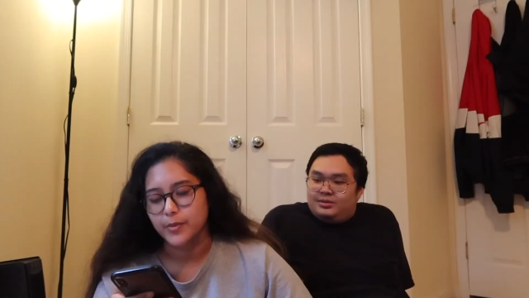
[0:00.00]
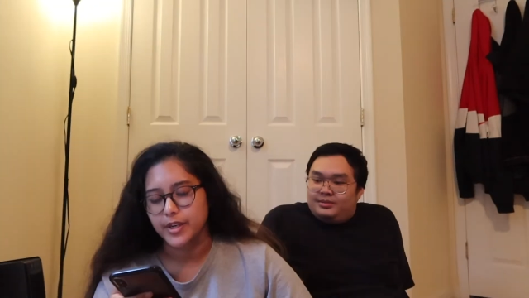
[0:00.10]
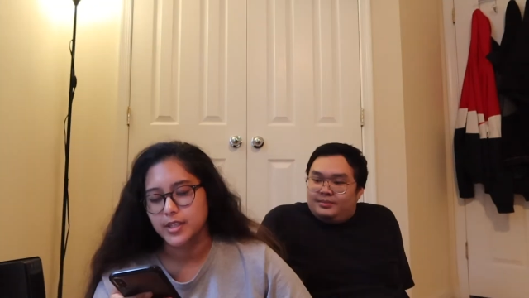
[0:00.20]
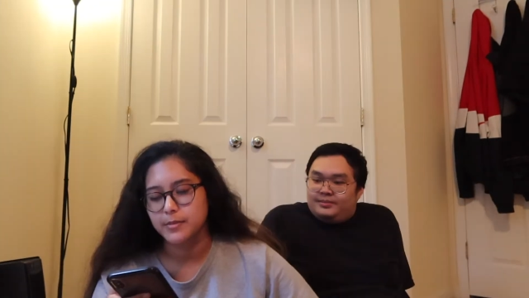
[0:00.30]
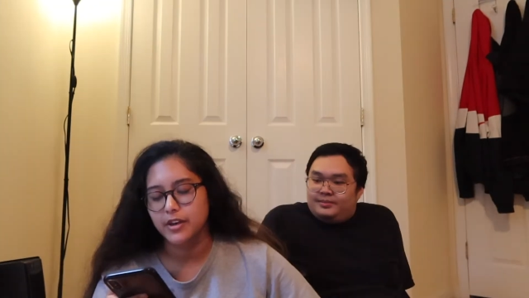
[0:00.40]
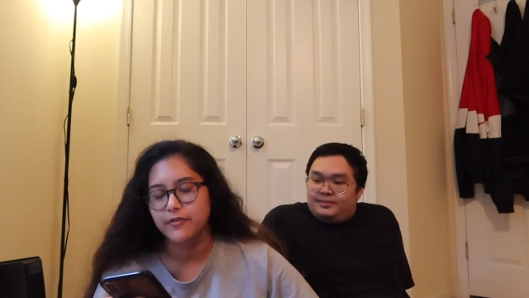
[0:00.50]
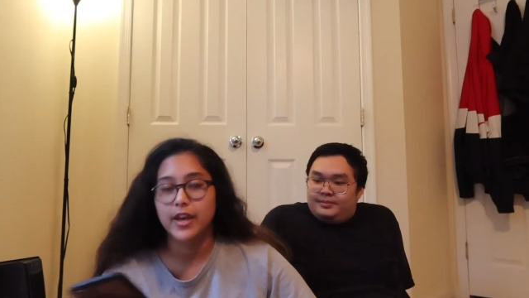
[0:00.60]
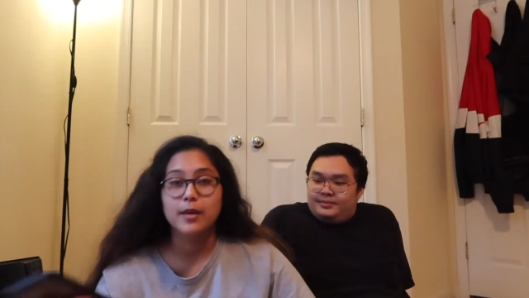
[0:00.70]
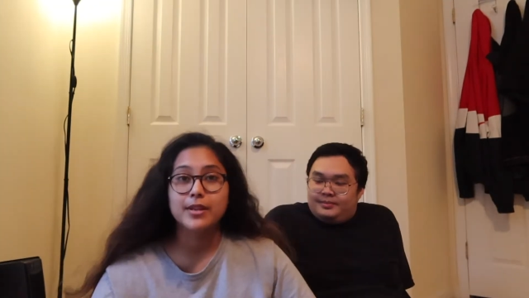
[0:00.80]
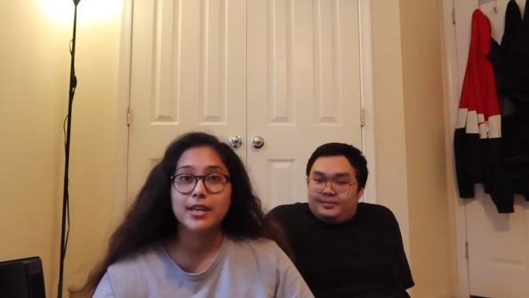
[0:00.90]
Speaker 1: Where does my
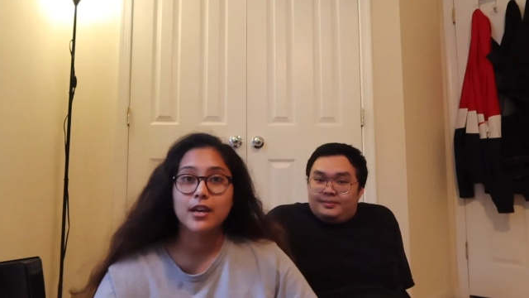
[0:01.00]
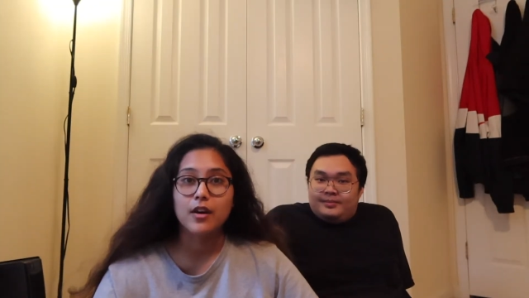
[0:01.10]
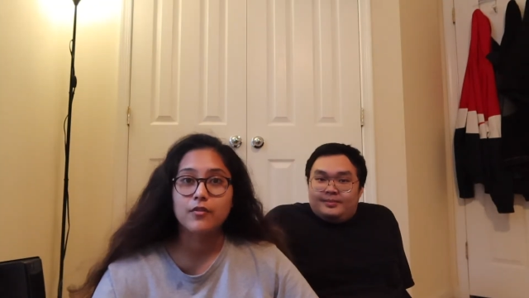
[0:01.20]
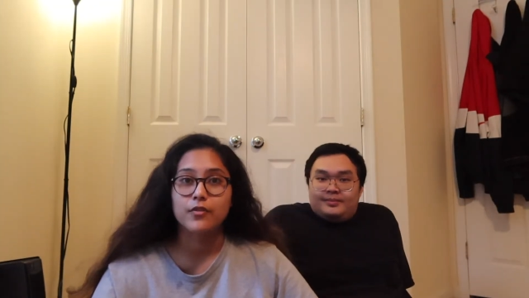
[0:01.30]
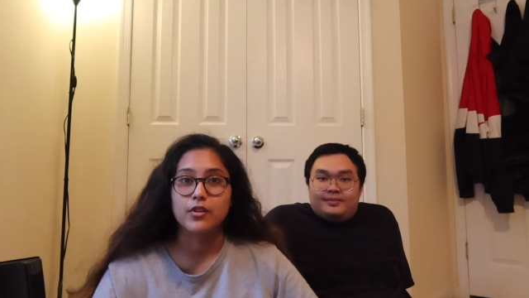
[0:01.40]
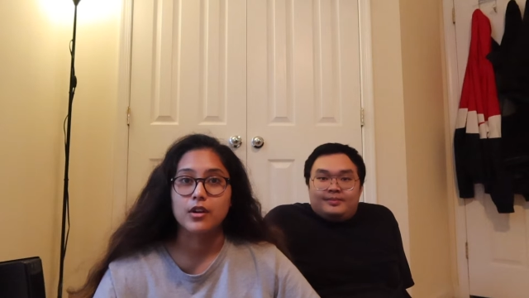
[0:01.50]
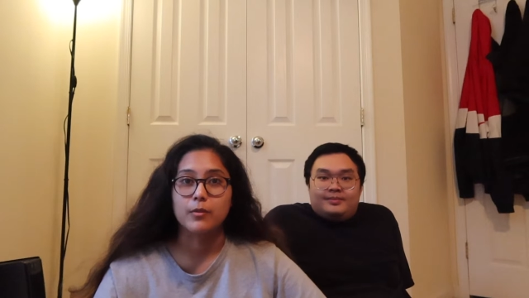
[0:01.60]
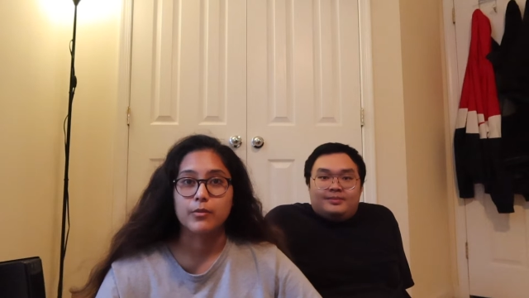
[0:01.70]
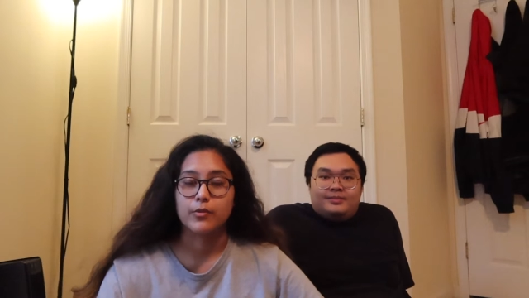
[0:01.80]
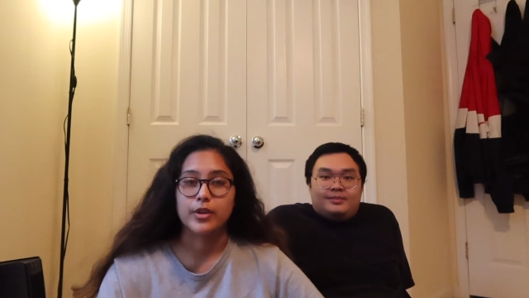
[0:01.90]
family come
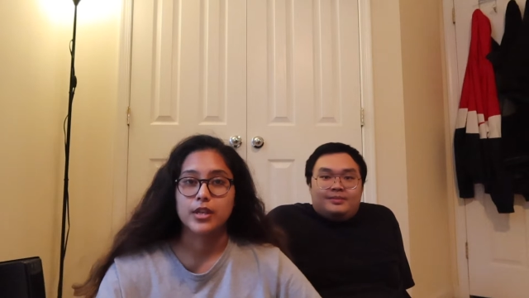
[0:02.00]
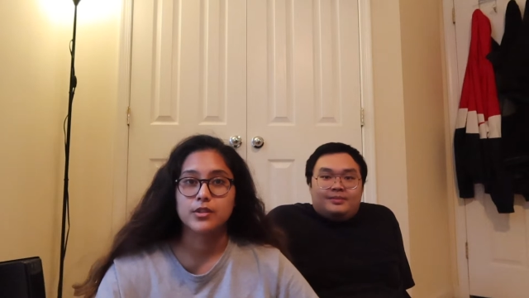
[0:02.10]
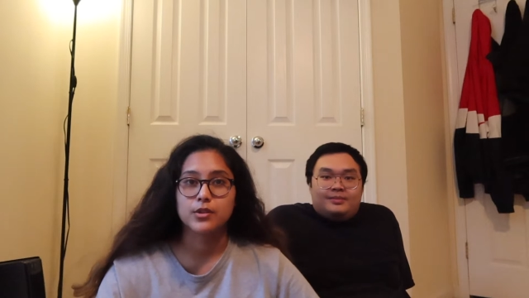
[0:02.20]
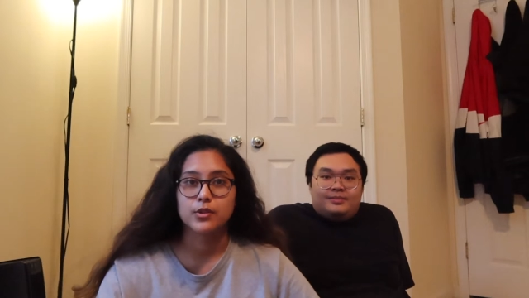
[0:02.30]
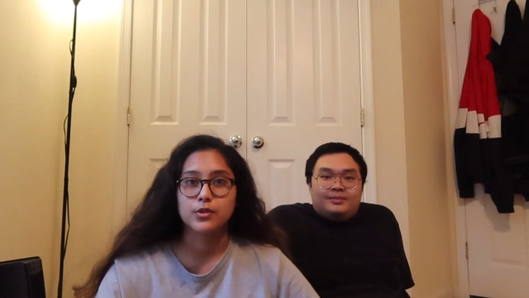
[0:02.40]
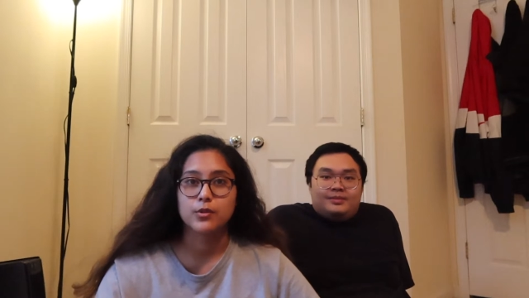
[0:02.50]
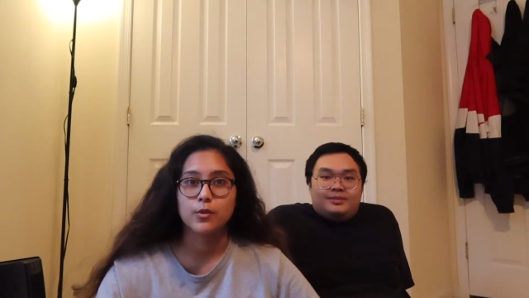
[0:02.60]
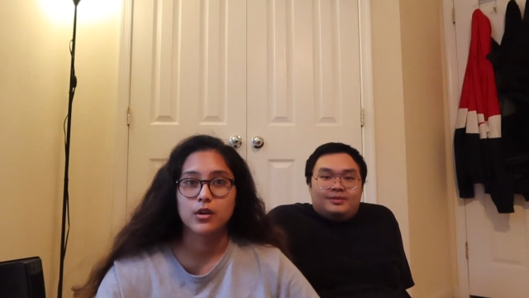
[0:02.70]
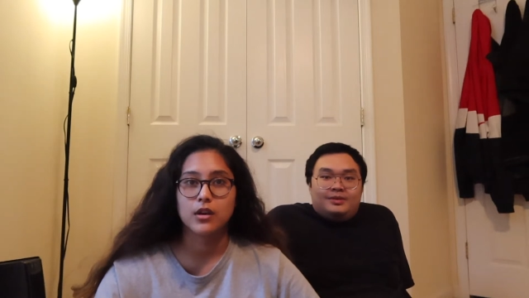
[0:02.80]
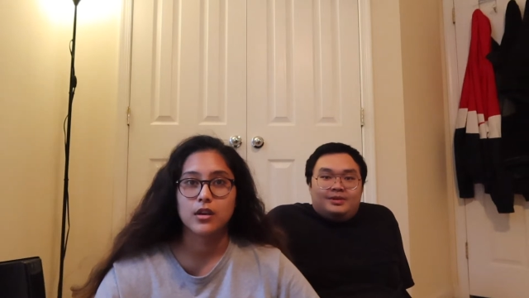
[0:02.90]
from? Three, two,
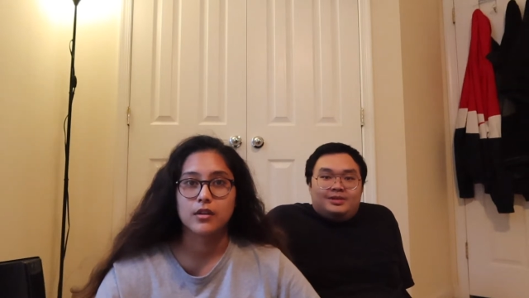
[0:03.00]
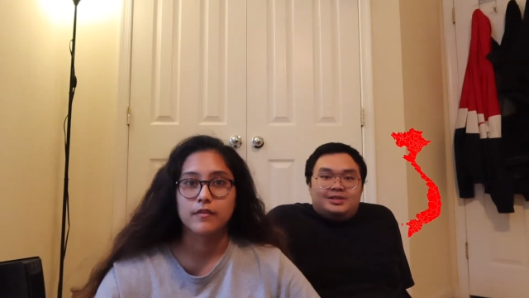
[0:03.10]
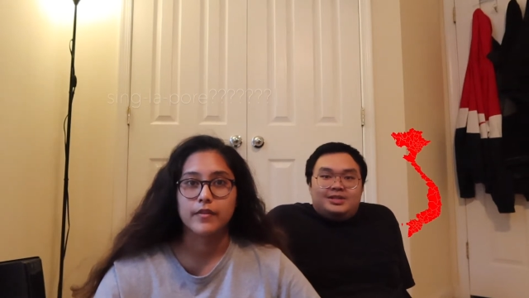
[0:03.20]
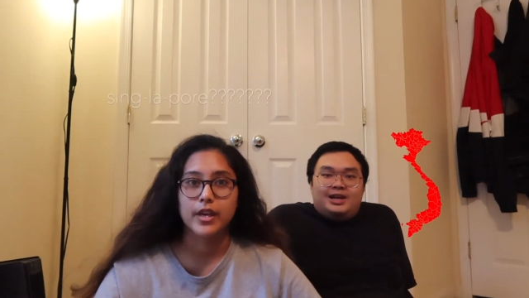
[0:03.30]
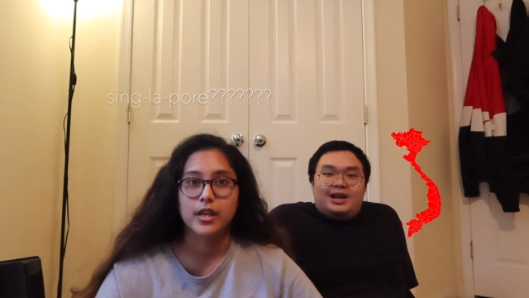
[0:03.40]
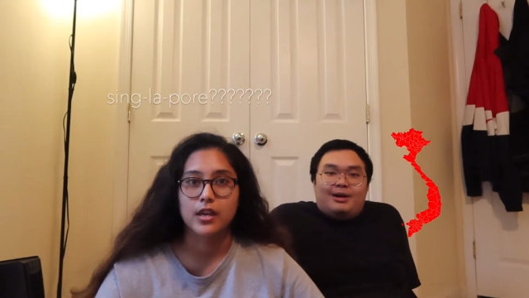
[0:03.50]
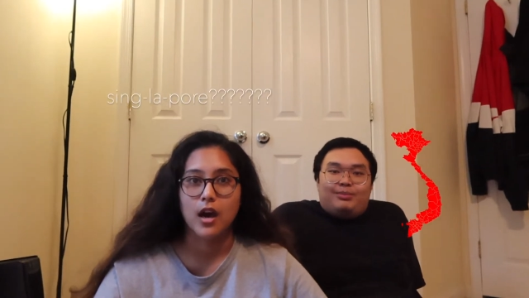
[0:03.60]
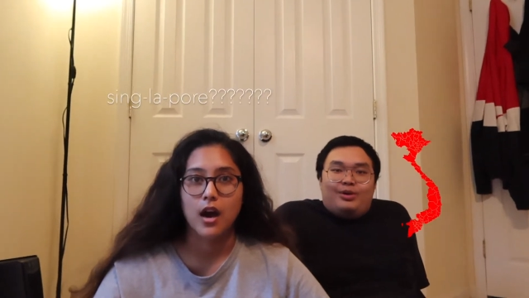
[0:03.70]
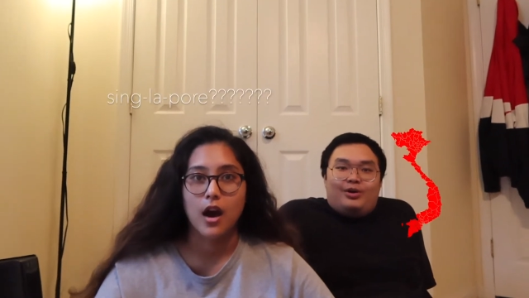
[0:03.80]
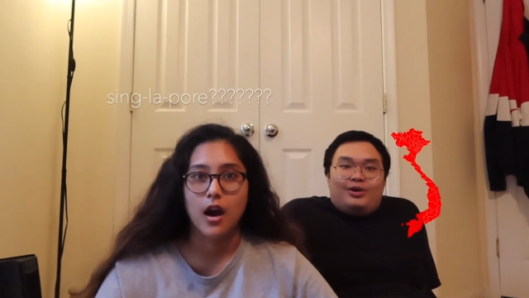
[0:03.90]
one. Singapore.
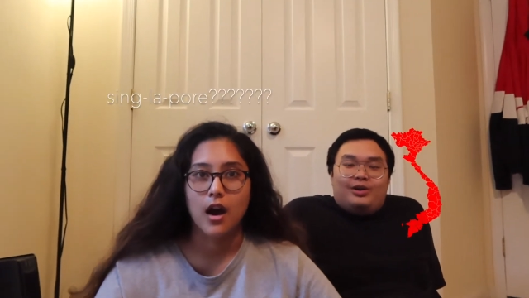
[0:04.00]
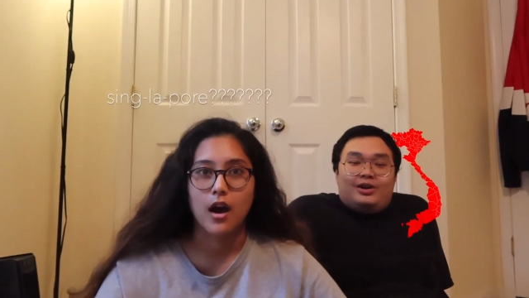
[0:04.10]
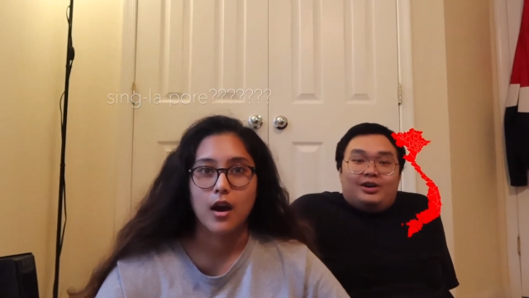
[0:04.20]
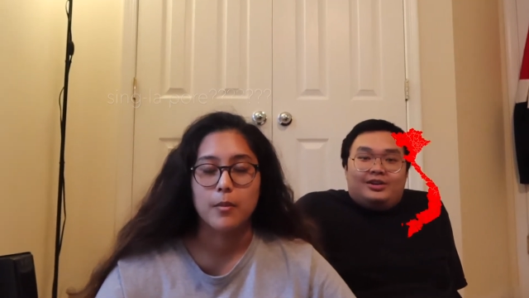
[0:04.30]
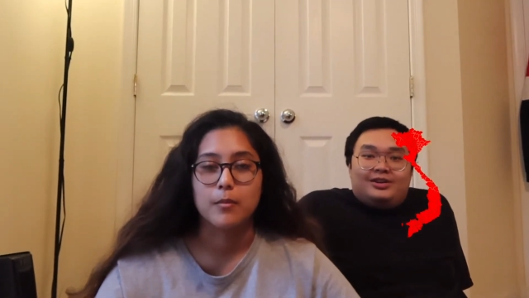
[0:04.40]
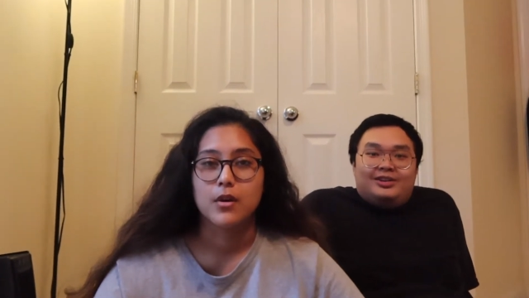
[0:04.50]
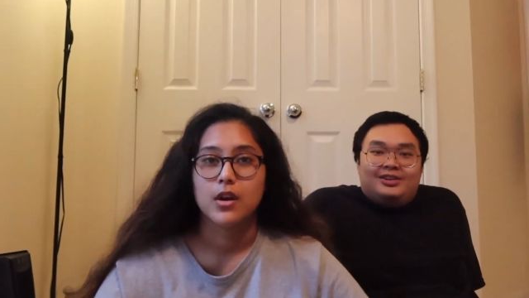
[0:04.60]
Vietnam.